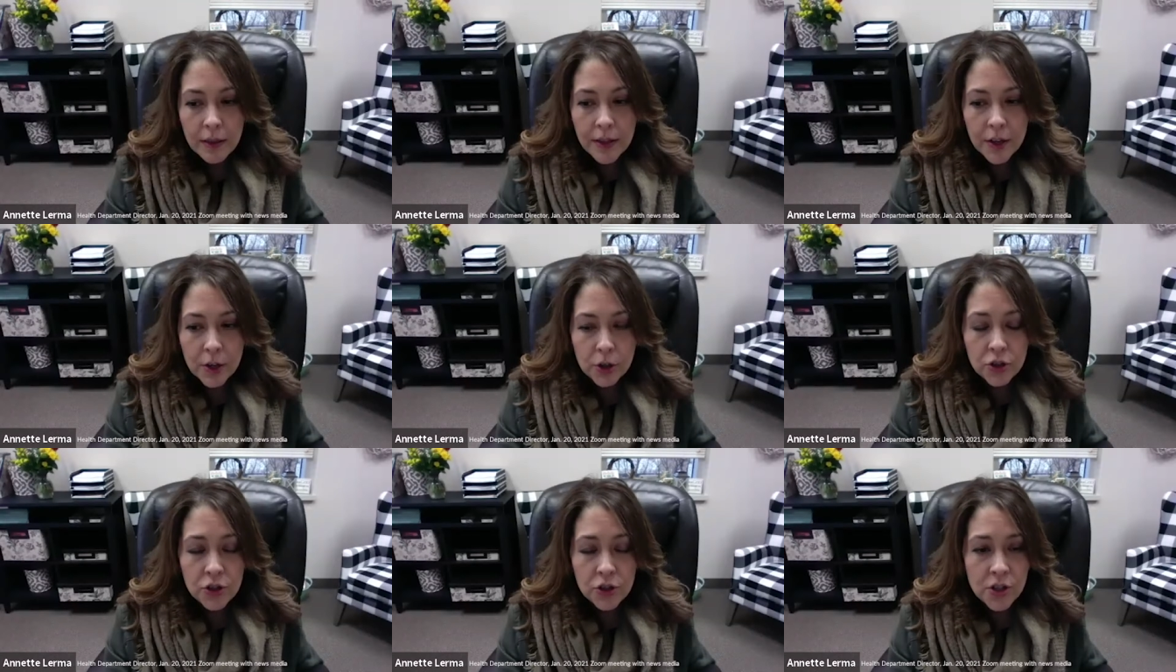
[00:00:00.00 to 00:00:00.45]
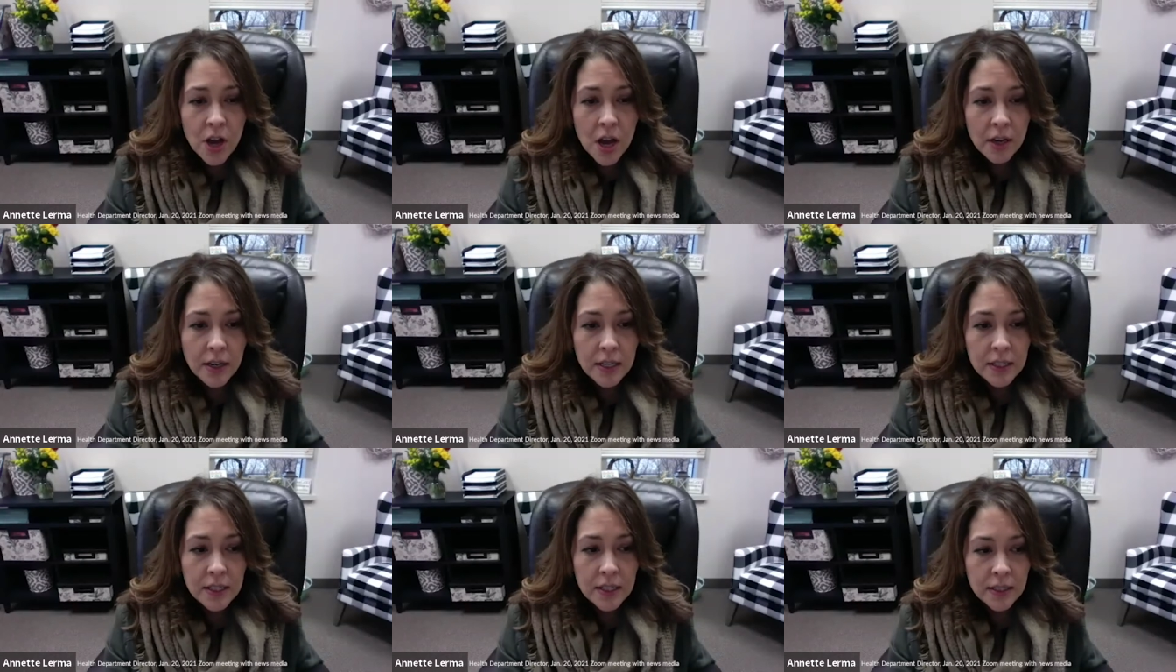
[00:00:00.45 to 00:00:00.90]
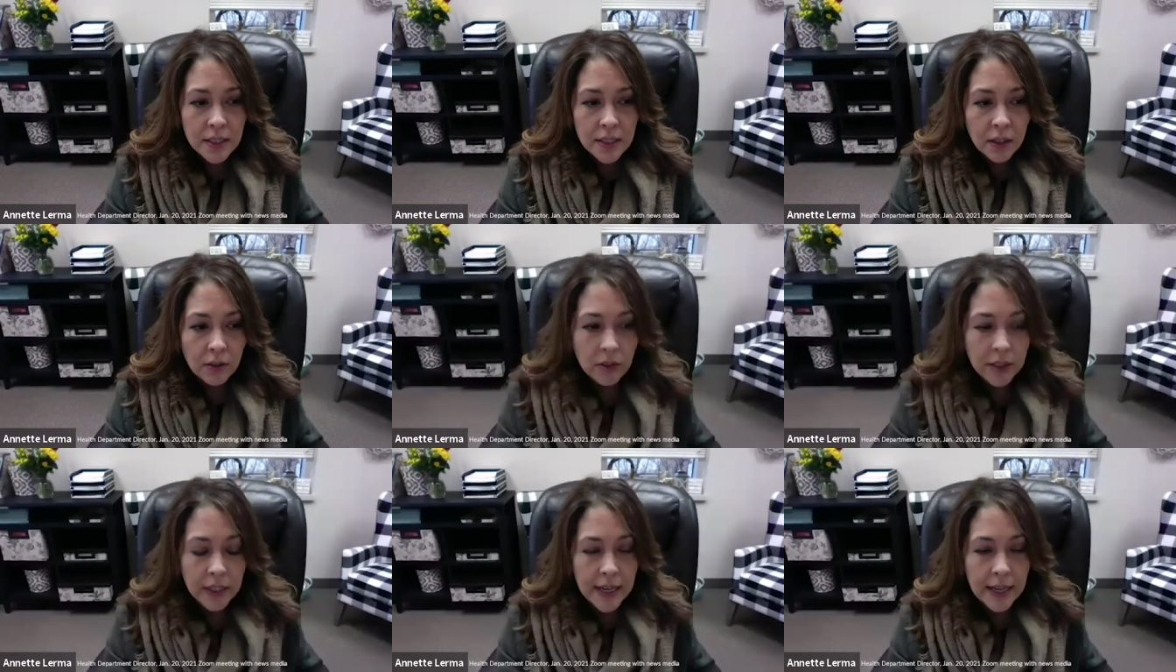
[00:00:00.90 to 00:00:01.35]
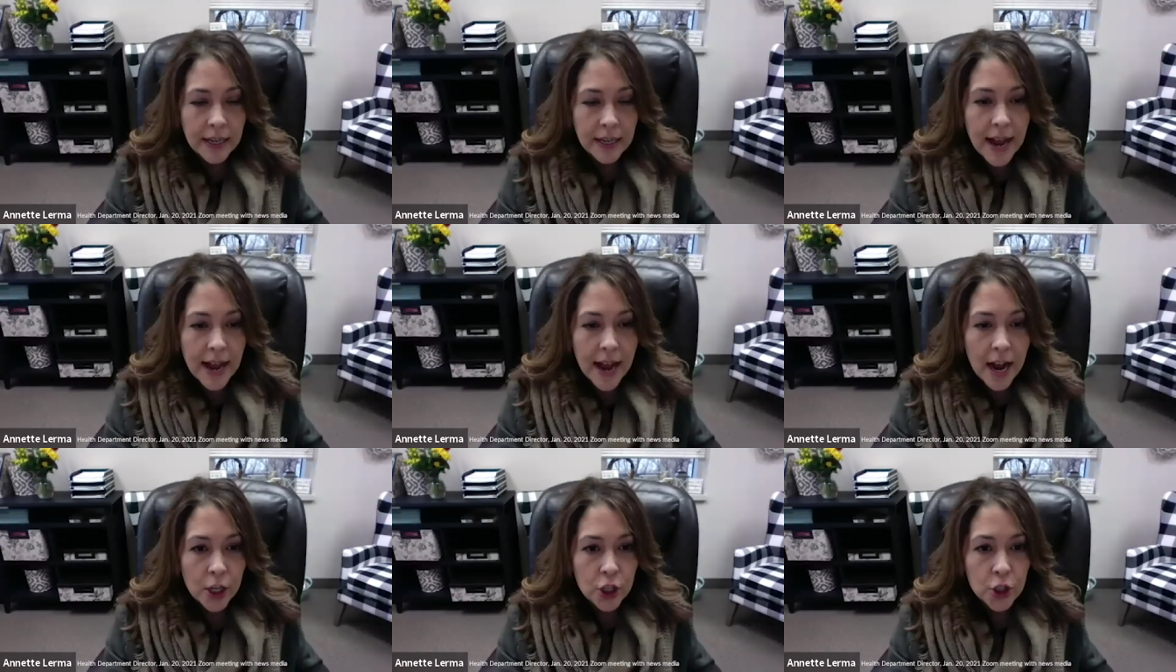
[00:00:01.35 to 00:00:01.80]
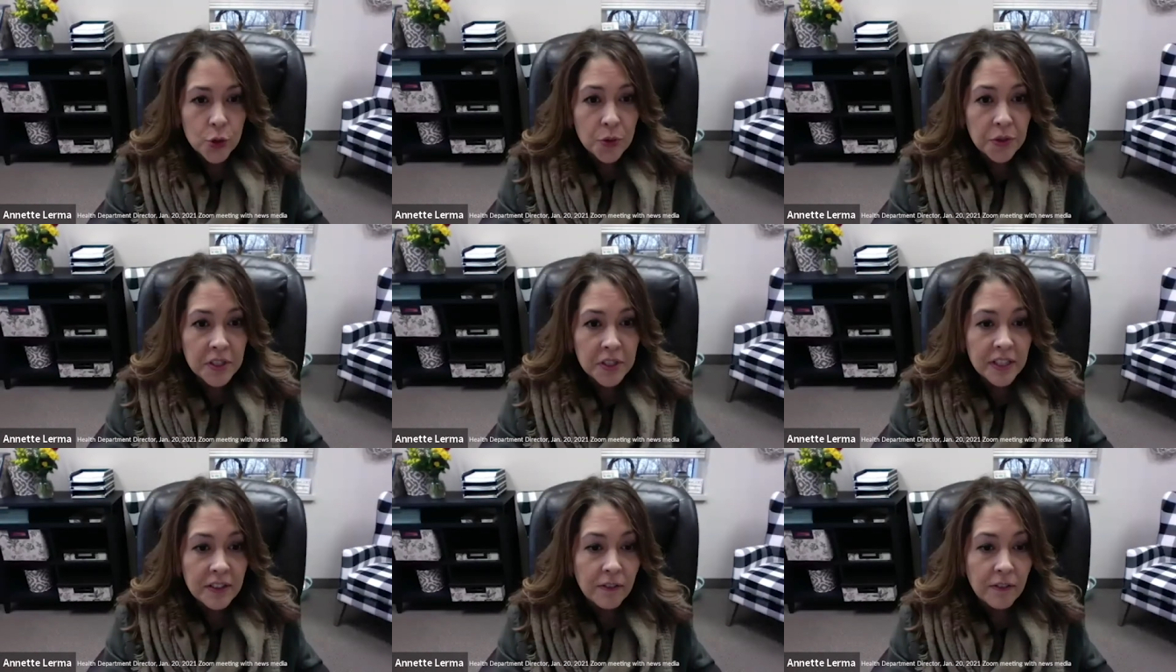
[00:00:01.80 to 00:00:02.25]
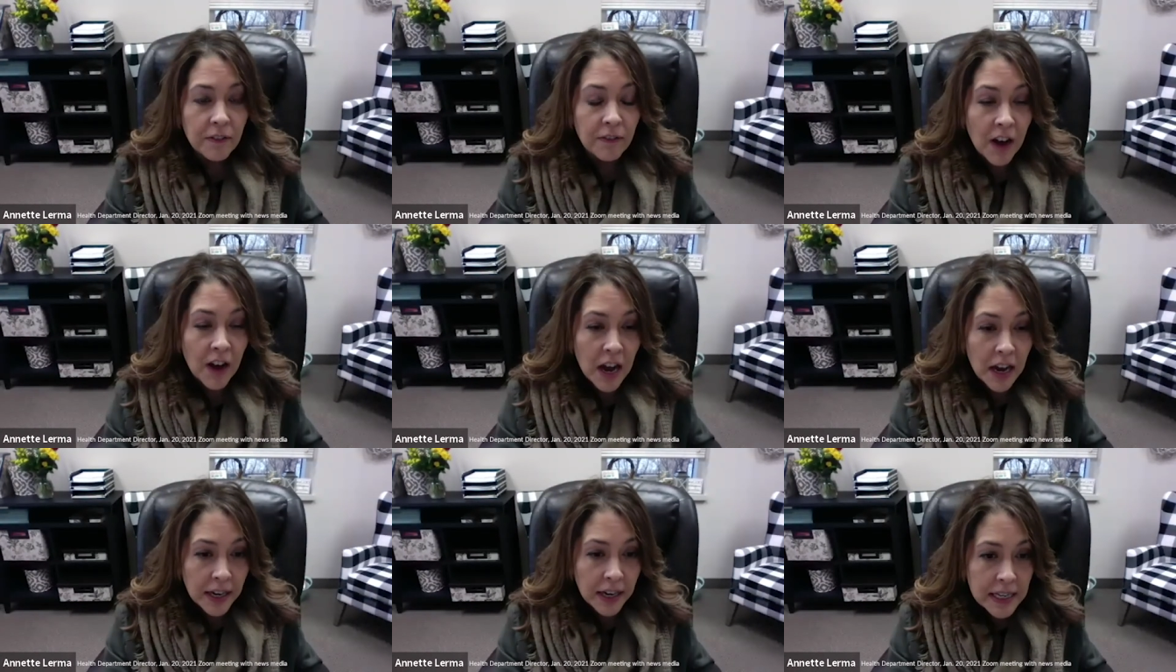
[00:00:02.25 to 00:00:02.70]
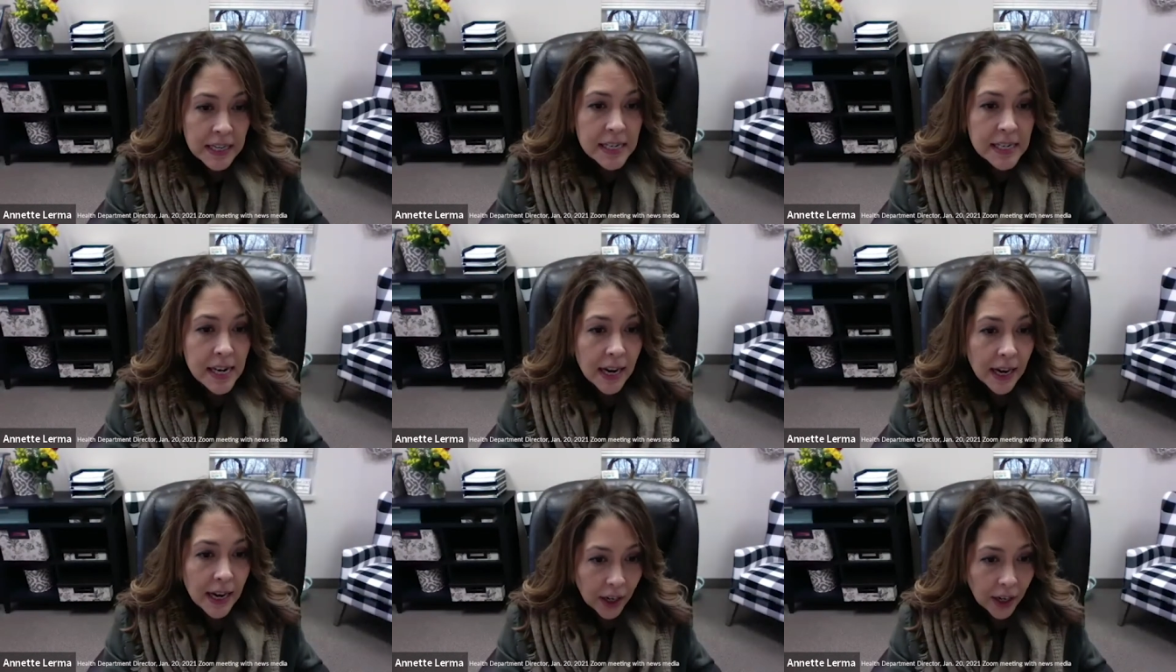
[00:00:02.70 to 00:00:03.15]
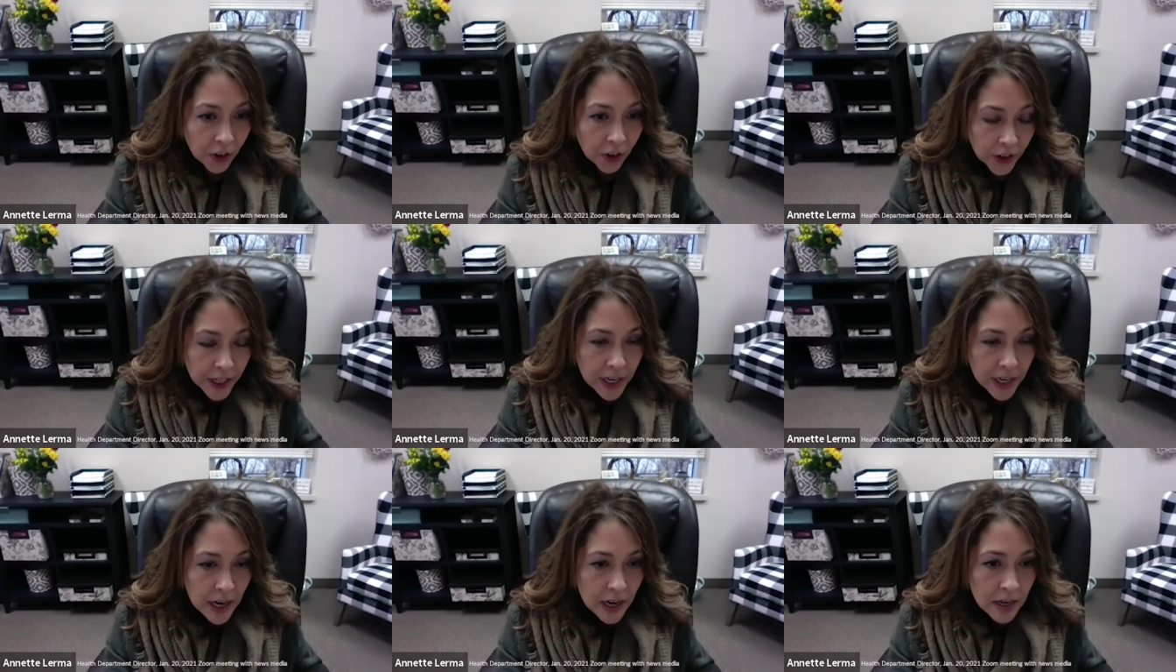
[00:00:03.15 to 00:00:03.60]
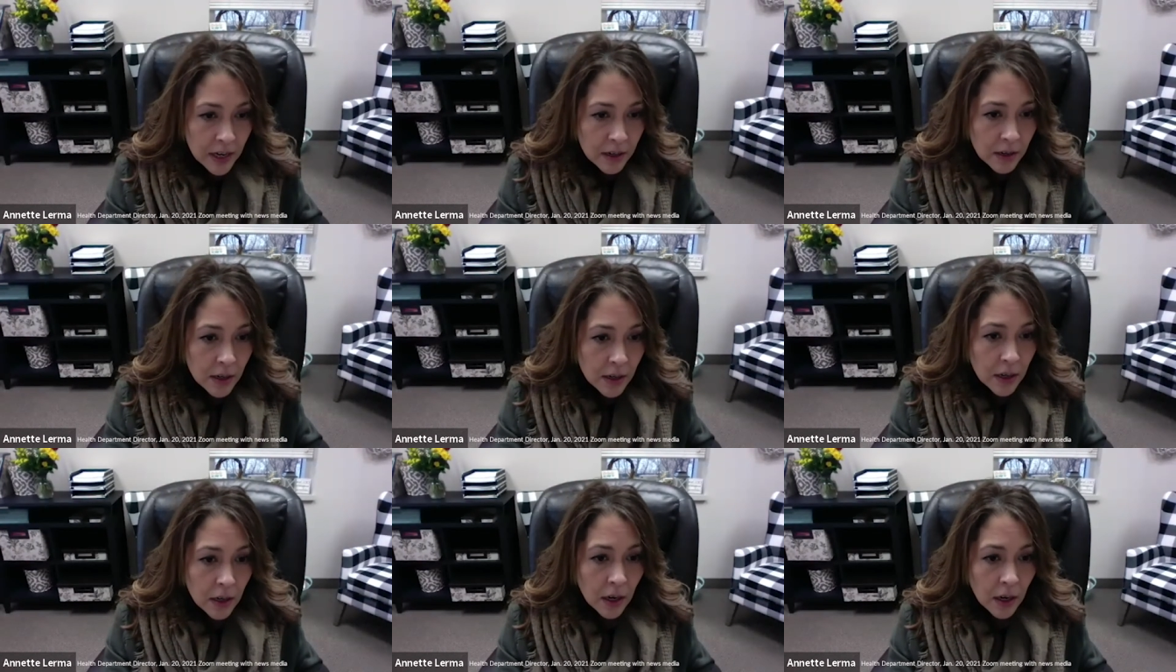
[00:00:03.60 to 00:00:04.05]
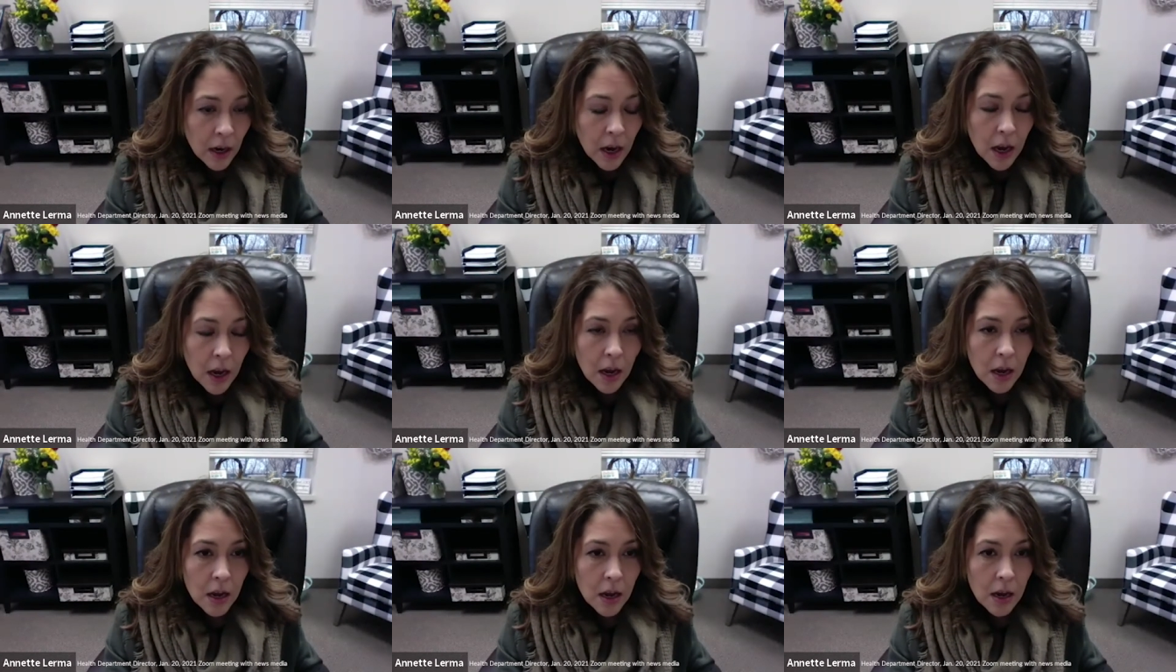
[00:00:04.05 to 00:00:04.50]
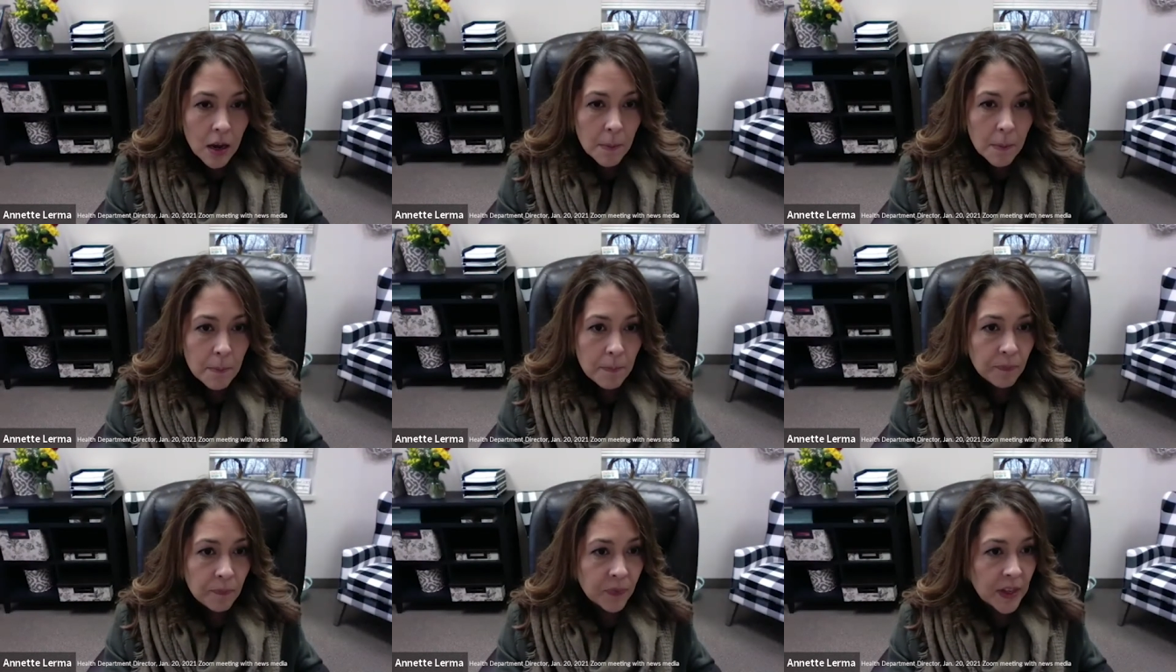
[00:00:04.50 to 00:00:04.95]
There's not necessarily an actual defined area. Um,